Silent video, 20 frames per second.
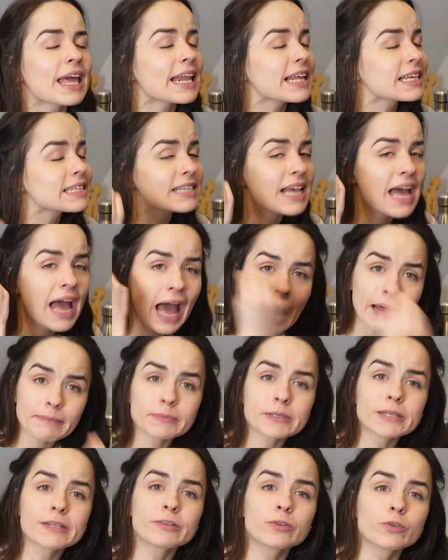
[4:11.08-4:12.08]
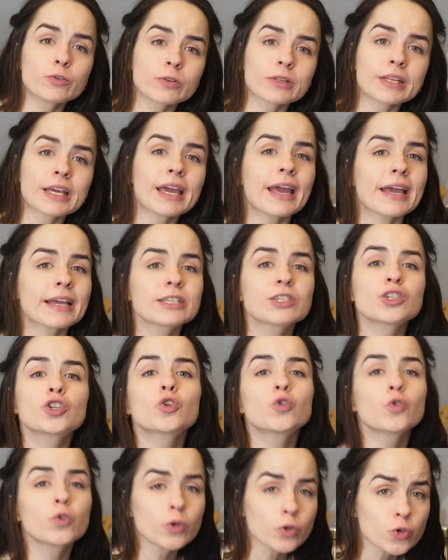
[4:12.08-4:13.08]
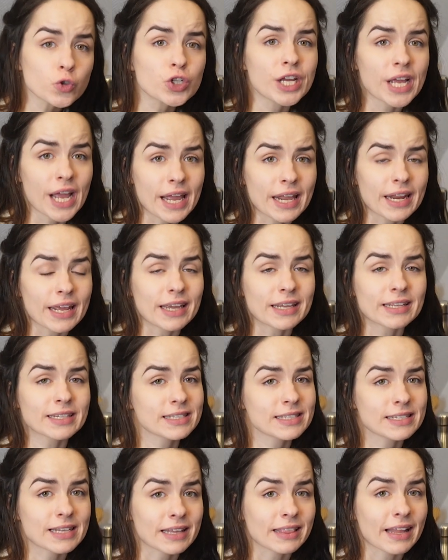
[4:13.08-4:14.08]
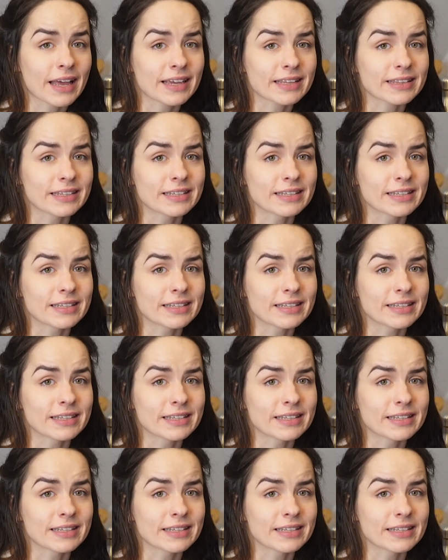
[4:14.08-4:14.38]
It is absolutely excruciating to sit like